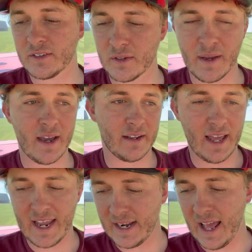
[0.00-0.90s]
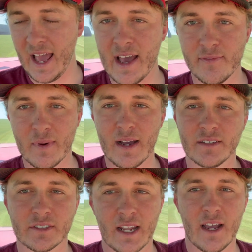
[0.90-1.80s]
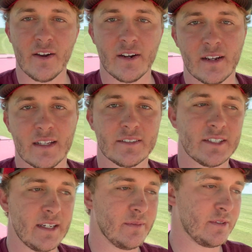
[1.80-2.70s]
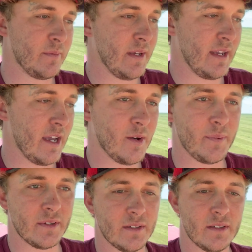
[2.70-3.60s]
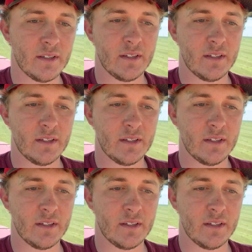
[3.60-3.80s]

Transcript: to about 8.5 miles an hour, and that seems to be helping.